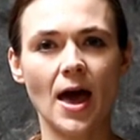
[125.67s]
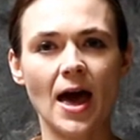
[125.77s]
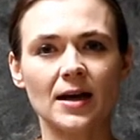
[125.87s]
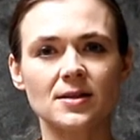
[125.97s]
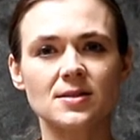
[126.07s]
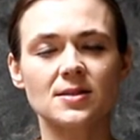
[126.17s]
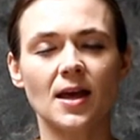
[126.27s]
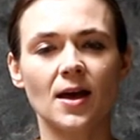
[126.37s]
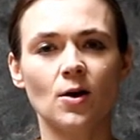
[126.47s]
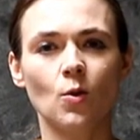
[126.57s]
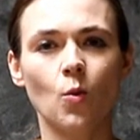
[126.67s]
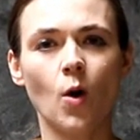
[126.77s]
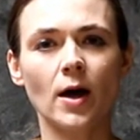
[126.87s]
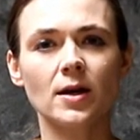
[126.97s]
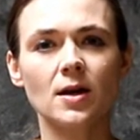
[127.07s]
Exhale,
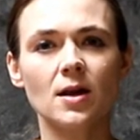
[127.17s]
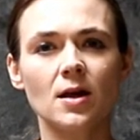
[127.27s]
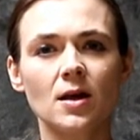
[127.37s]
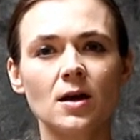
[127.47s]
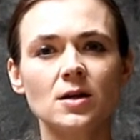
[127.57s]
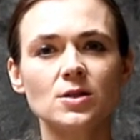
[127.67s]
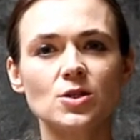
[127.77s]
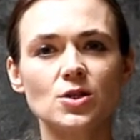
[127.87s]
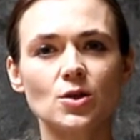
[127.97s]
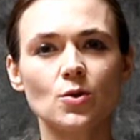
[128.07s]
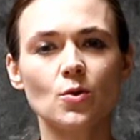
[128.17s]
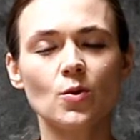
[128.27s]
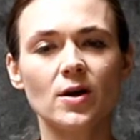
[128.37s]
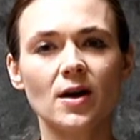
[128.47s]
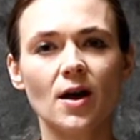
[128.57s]
one, two,
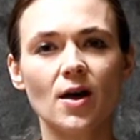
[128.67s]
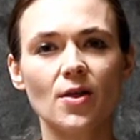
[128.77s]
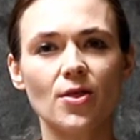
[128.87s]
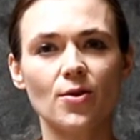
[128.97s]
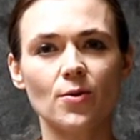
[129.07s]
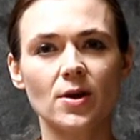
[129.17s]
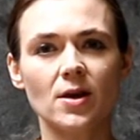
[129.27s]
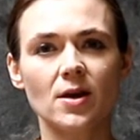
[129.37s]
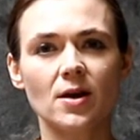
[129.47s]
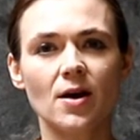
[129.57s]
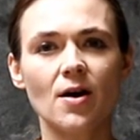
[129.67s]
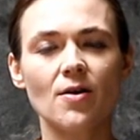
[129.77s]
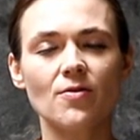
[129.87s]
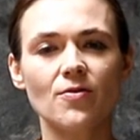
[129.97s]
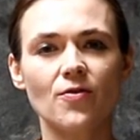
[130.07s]
three,
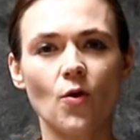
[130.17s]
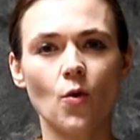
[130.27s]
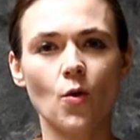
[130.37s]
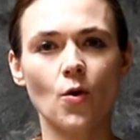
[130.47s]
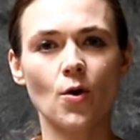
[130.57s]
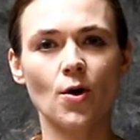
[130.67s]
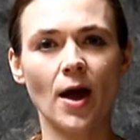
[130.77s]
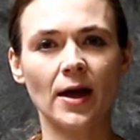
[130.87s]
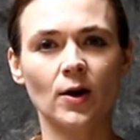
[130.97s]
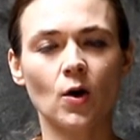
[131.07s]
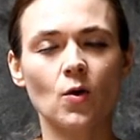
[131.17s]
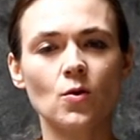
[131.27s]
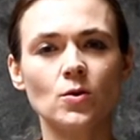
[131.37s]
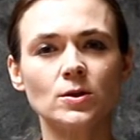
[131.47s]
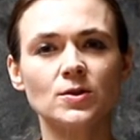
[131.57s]
four, and
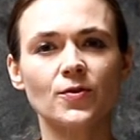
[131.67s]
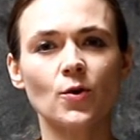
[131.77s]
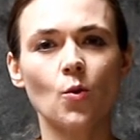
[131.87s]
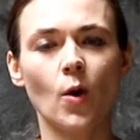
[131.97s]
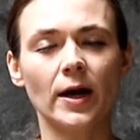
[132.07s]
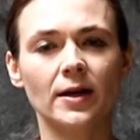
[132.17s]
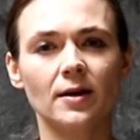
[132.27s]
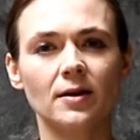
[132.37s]
hold for one,